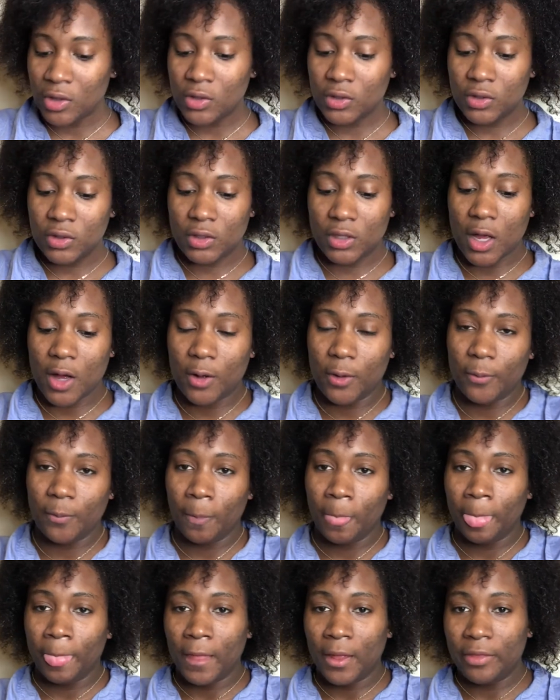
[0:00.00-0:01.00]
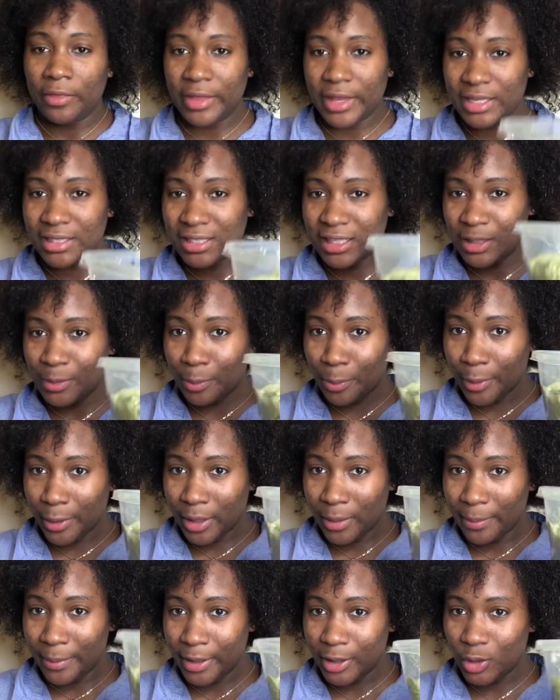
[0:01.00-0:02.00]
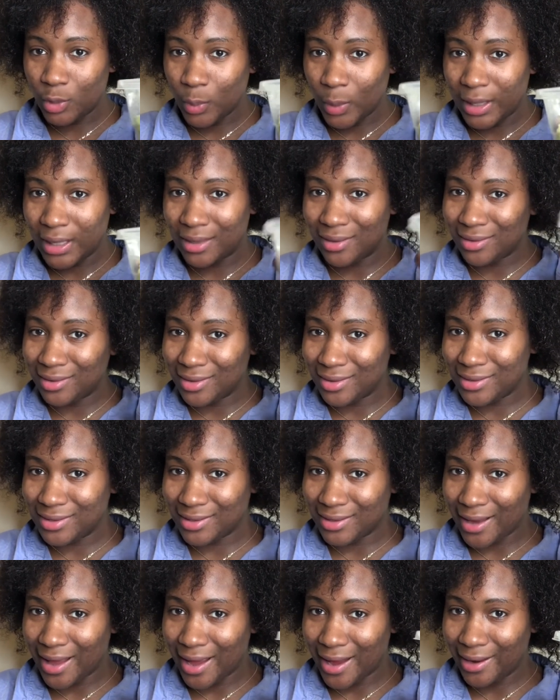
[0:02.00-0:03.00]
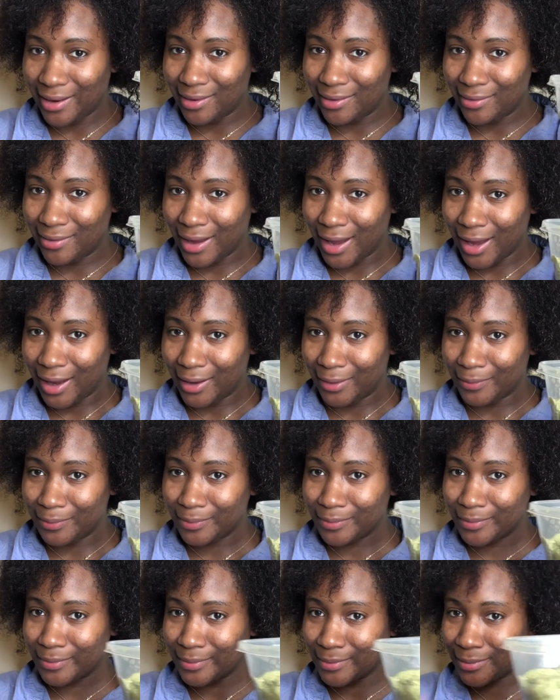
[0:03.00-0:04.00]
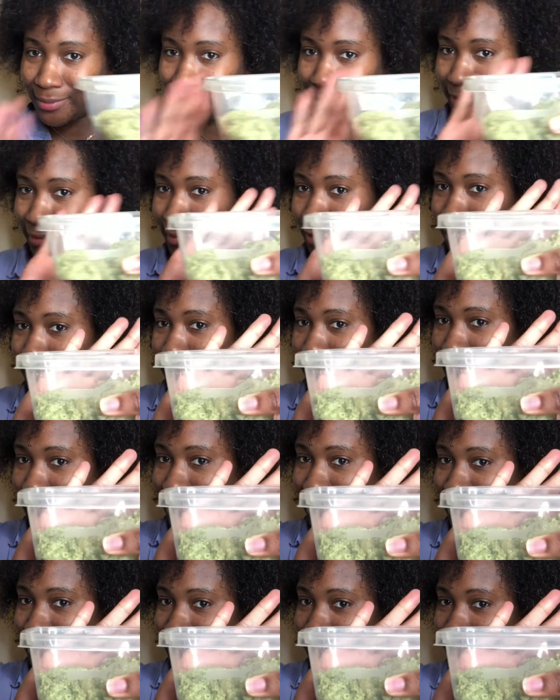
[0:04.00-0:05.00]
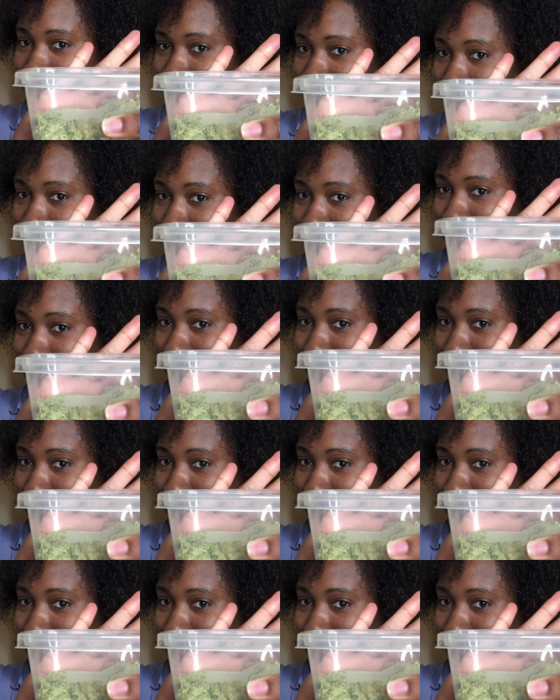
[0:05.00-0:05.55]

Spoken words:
So this is pretty much what it looks like, okay. You guys see that?